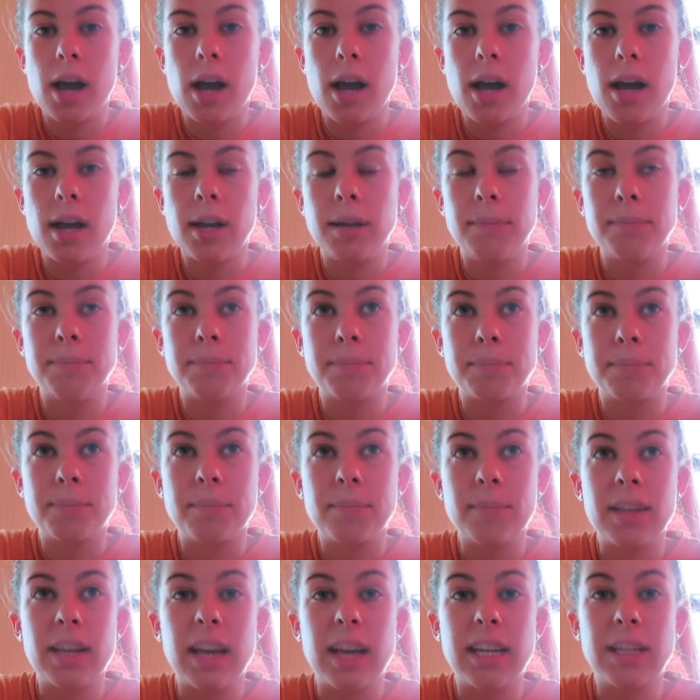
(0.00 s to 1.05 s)
um,
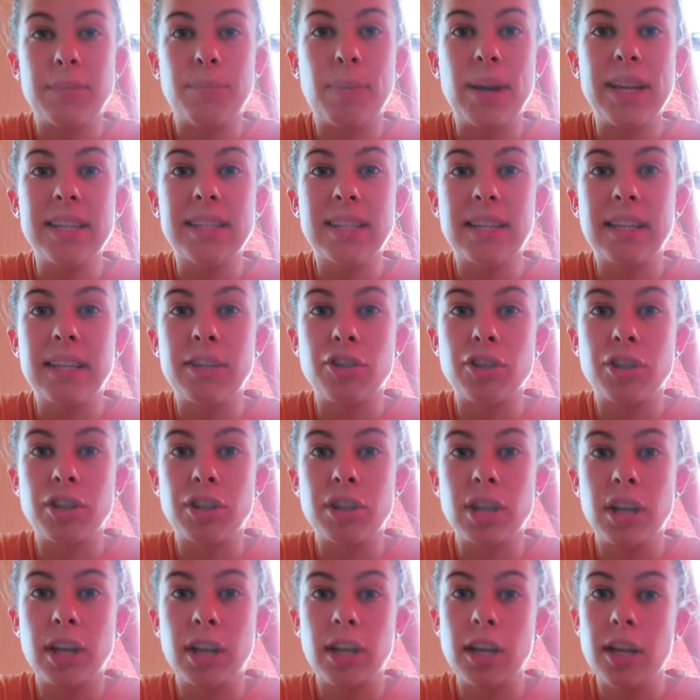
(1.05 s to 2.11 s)
it's basically
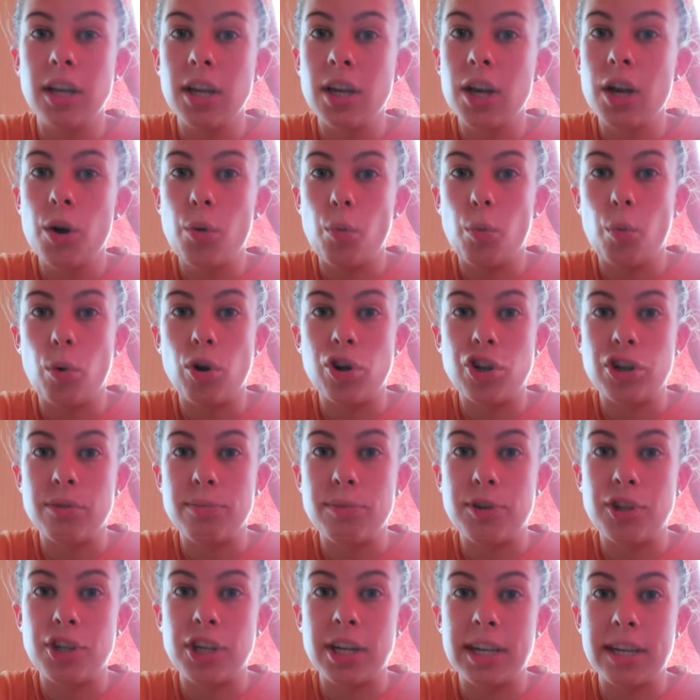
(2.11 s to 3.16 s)
just a washing
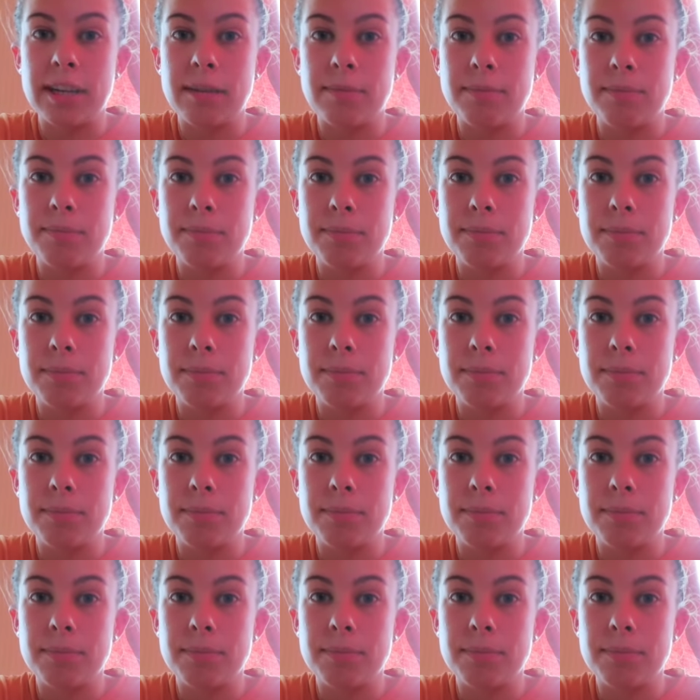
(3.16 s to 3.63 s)
machine,